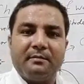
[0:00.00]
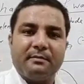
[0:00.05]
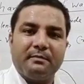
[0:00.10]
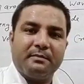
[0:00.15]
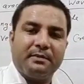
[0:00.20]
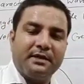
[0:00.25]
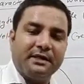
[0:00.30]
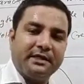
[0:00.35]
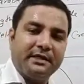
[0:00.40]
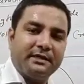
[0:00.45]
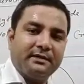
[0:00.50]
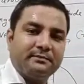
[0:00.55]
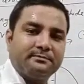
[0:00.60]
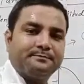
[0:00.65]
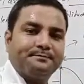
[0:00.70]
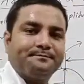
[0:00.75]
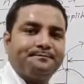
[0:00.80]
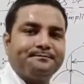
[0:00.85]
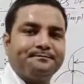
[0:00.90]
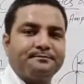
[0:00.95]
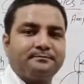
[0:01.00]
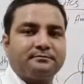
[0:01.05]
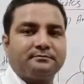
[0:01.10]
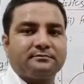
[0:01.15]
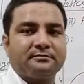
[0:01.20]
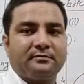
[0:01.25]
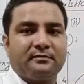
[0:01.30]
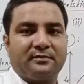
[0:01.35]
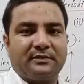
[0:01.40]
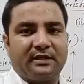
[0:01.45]
medium,
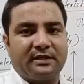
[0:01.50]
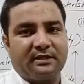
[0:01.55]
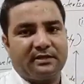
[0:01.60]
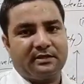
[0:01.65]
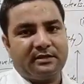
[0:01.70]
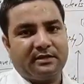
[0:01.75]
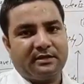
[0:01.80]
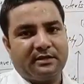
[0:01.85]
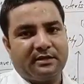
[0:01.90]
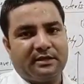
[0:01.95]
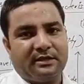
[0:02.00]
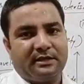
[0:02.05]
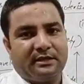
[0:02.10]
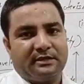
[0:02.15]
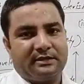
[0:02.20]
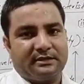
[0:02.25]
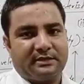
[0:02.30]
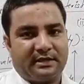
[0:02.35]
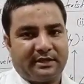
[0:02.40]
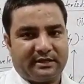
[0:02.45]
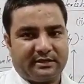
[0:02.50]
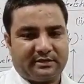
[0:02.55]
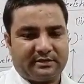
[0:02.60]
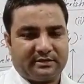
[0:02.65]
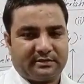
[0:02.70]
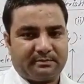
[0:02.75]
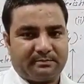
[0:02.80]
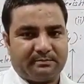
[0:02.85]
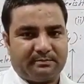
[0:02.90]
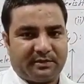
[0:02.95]
then
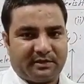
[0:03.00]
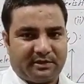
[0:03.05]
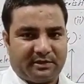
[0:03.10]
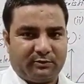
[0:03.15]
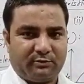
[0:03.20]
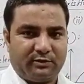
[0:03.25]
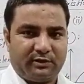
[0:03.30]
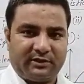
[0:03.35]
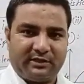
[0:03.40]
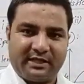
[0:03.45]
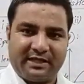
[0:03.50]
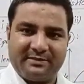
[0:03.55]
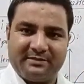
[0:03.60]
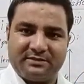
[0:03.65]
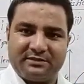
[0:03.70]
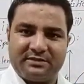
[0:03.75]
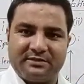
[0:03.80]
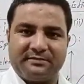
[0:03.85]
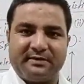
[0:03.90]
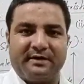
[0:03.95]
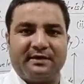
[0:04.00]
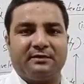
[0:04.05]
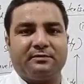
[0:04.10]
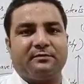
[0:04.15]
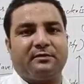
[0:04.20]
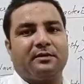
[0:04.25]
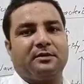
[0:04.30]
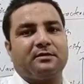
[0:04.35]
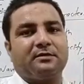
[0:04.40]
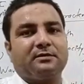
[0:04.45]
that particular time is defined as
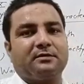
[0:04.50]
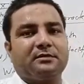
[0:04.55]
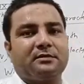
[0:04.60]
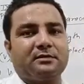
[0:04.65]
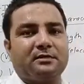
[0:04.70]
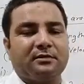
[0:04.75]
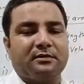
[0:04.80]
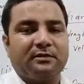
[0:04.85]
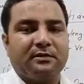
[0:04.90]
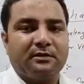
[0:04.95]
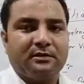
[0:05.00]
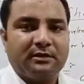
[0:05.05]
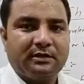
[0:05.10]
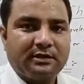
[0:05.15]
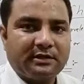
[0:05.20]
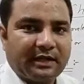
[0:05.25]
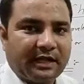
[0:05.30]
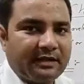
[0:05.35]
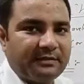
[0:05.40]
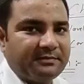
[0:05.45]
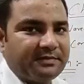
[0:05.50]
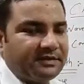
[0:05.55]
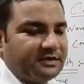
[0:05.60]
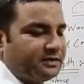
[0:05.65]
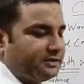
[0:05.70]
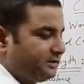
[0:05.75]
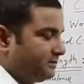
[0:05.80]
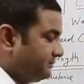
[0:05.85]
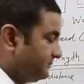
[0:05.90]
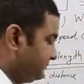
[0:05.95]
what? Time
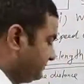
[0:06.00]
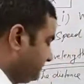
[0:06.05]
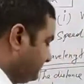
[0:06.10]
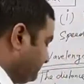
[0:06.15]
period.